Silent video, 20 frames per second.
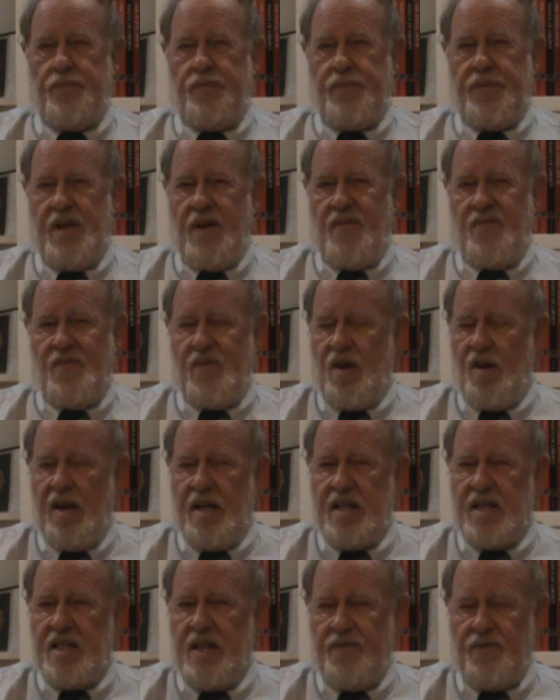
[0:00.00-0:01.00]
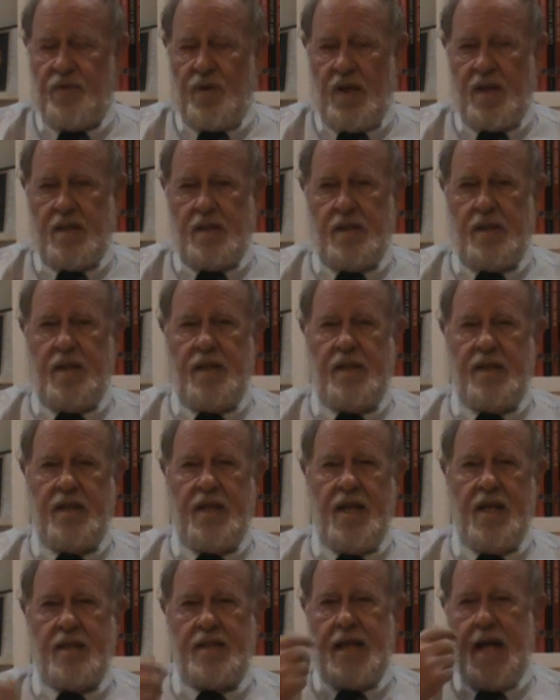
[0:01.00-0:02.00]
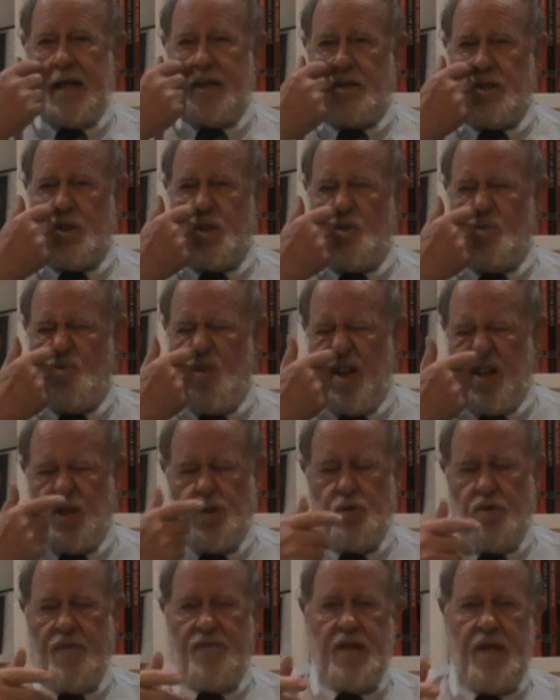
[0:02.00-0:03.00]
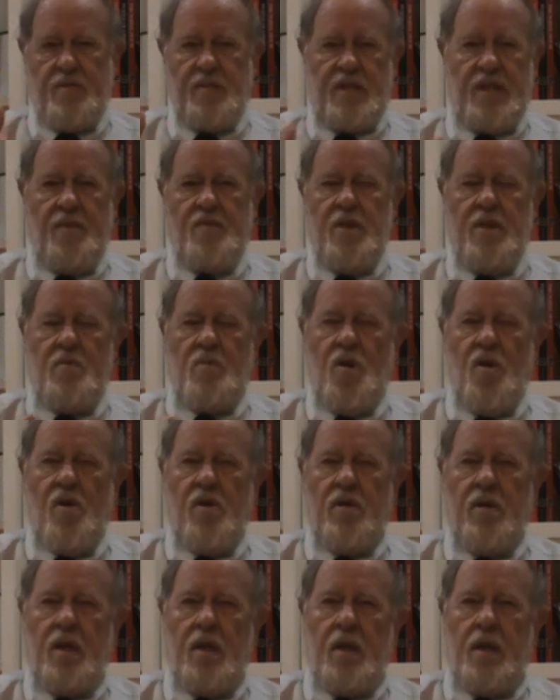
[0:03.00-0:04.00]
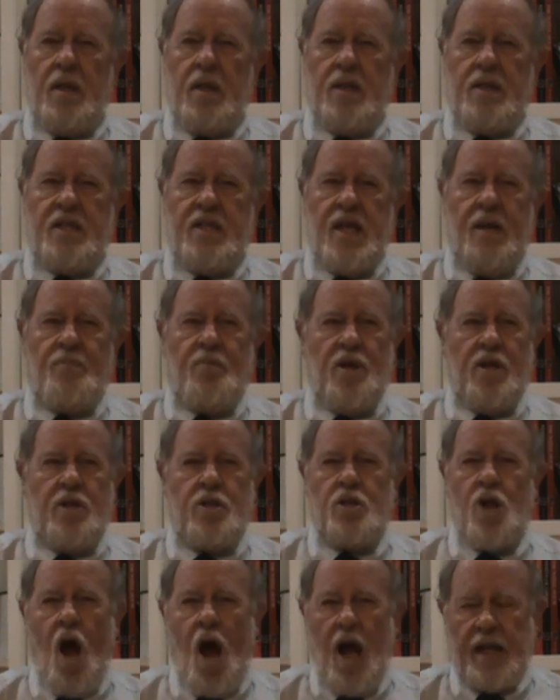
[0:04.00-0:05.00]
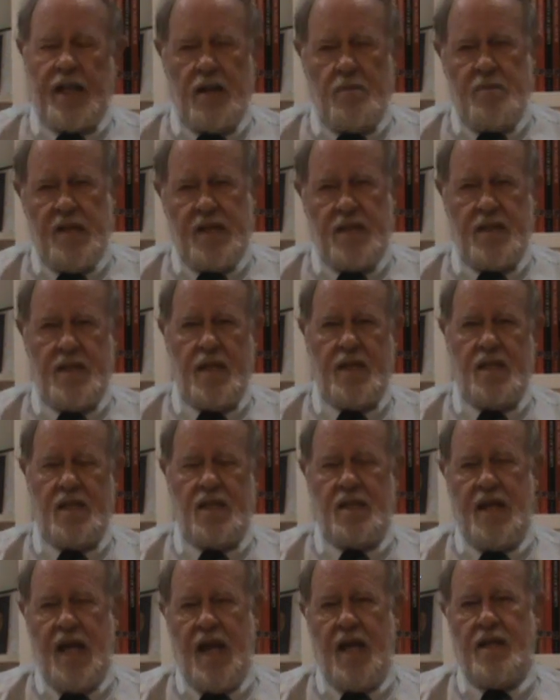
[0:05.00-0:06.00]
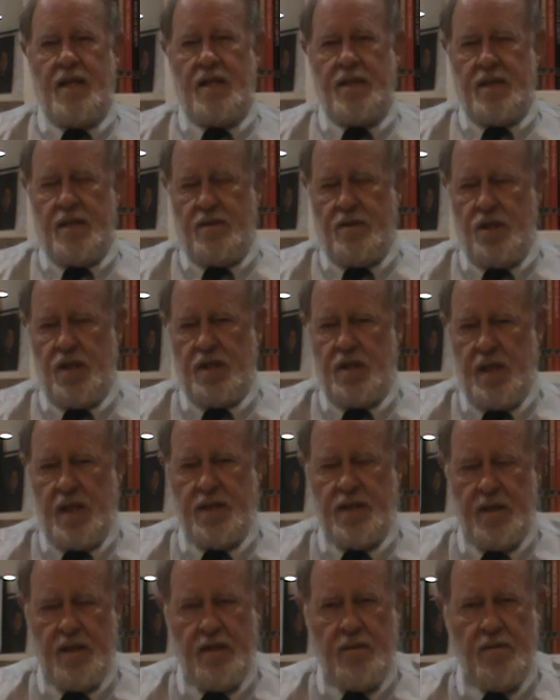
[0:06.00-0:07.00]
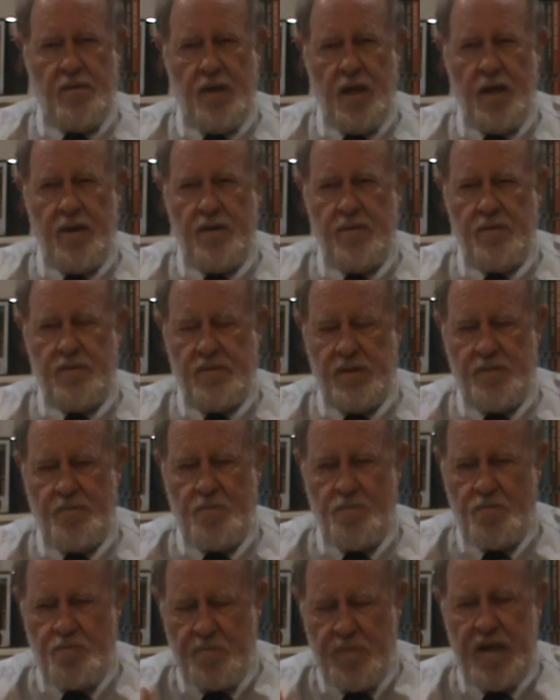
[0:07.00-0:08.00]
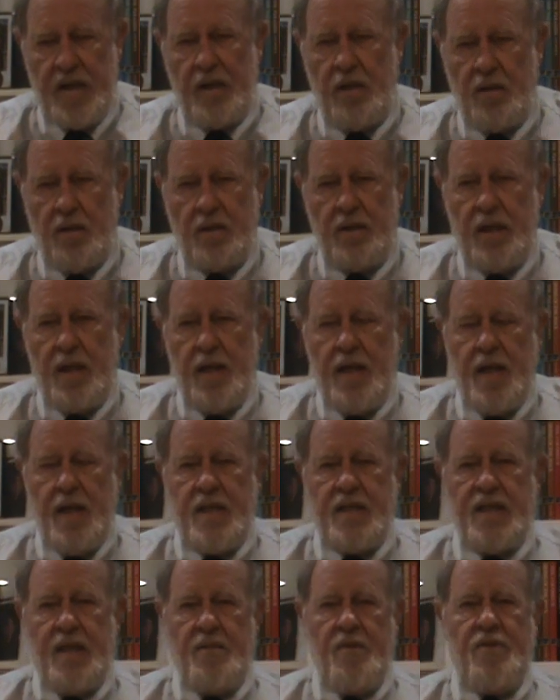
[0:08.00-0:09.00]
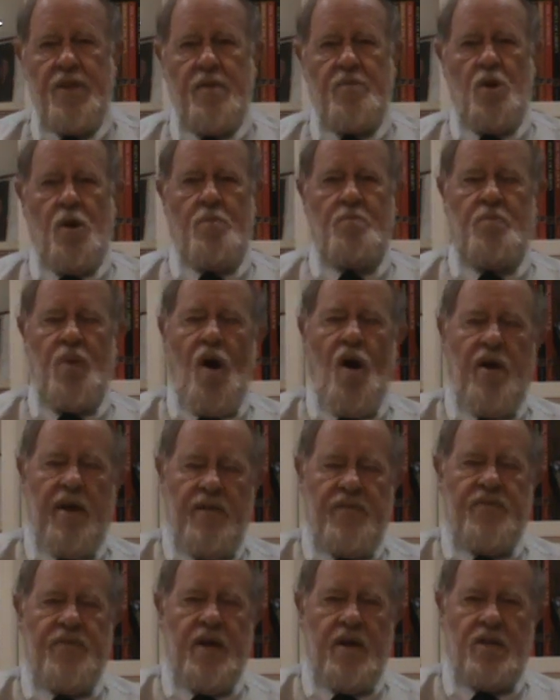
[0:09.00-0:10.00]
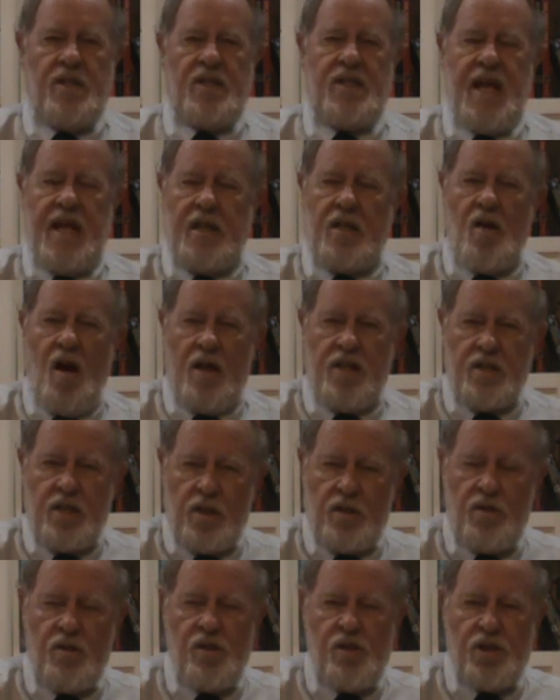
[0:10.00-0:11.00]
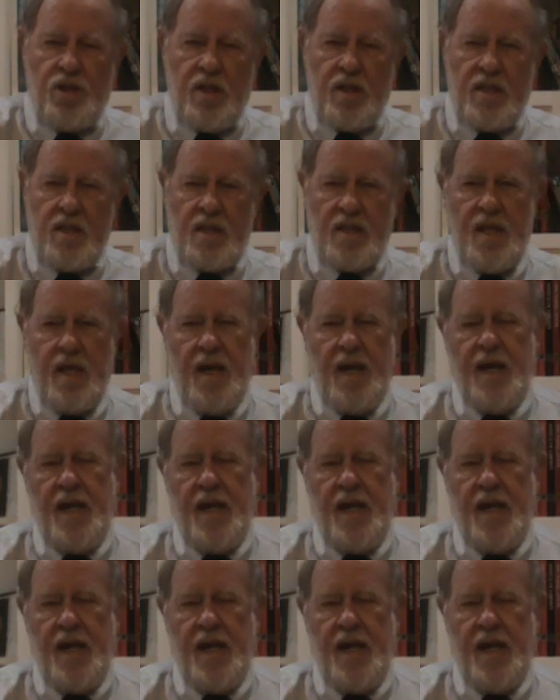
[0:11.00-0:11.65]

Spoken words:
They're very different, the exact structure of them. Some of them are separate documents that stand as just as a bill. Some of them are part of their state constitutions.